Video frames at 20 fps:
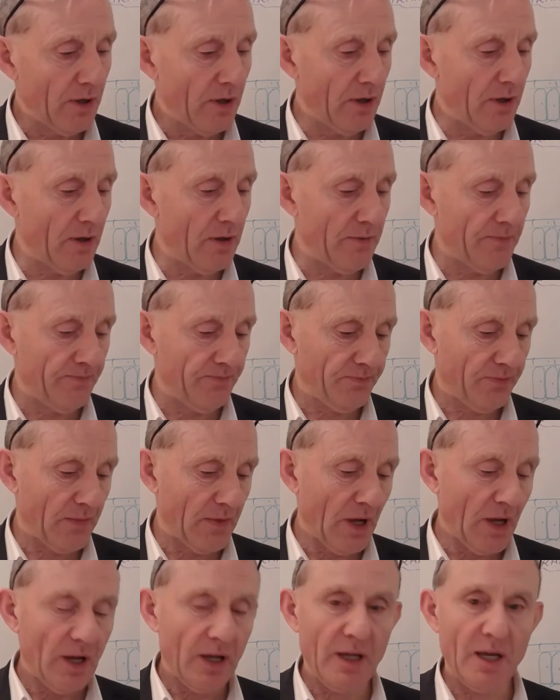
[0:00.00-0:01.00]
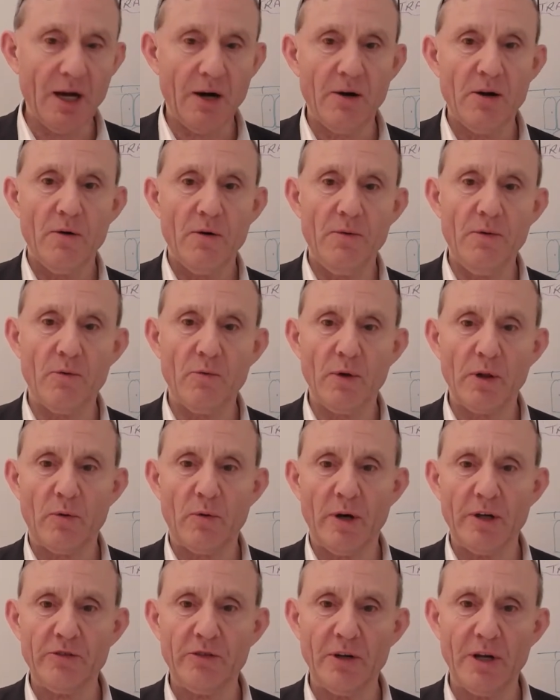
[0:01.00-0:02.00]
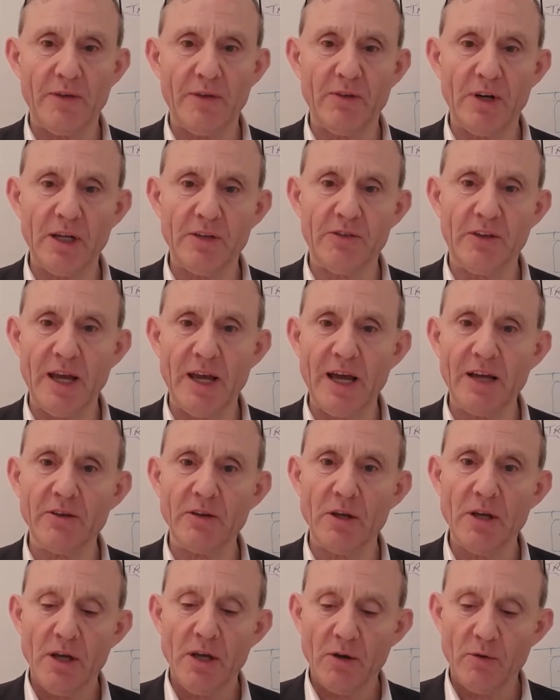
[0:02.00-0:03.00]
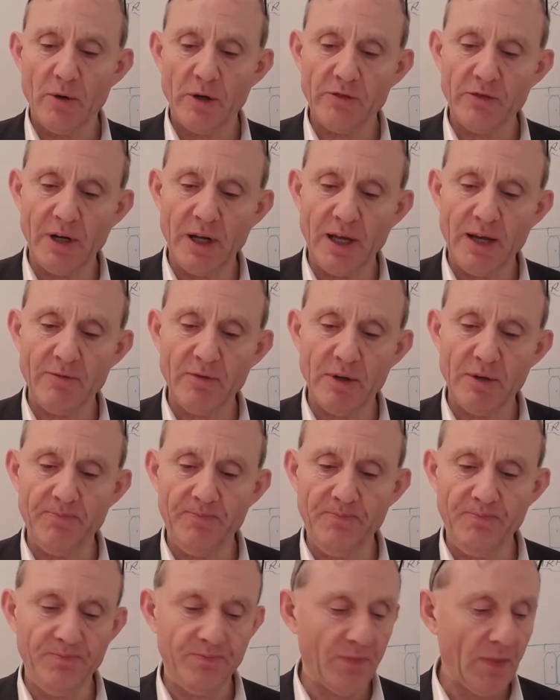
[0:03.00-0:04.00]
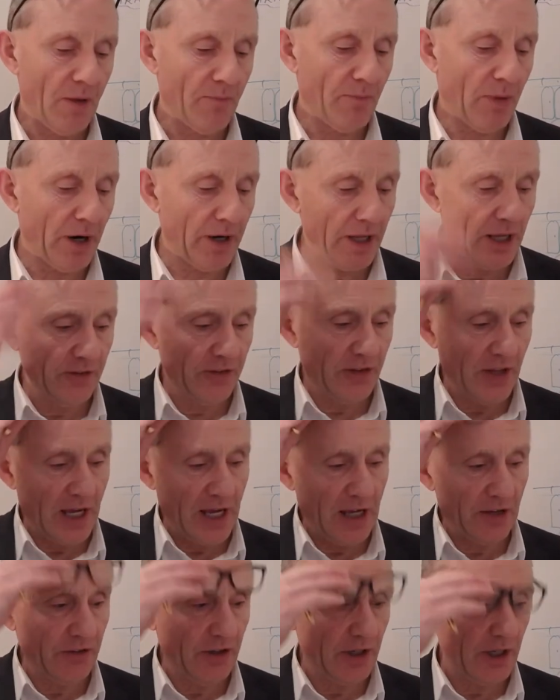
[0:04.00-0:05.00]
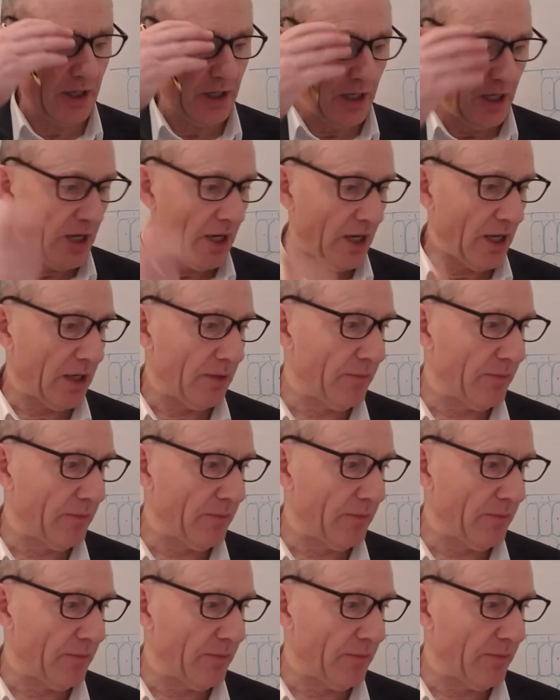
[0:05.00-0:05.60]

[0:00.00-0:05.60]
10. Yeah, so question 11 is the question 11, part A is the essay, and